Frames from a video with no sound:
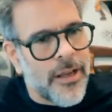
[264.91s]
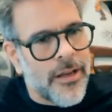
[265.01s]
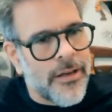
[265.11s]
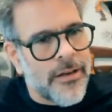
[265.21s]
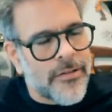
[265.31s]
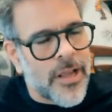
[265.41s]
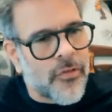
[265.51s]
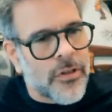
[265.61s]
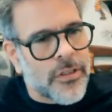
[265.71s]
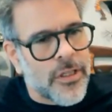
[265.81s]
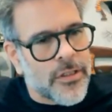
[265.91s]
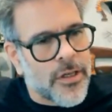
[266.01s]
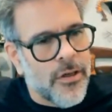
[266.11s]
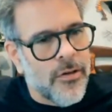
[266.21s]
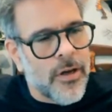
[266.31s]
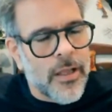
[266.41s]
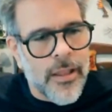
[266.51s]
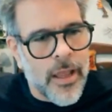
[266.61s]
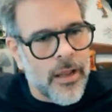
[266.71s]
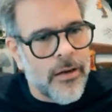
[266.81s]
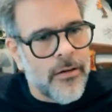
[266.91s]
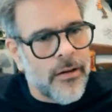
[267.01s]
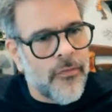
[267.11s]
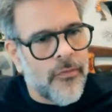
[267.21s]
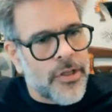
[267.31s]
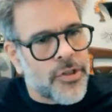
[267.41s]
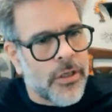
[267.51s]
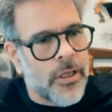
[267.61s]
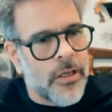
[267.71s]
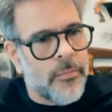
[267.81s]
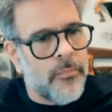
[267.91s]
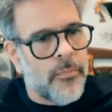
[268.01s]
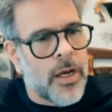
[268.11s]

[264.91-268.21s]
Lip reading: in San Francisco, and then eventually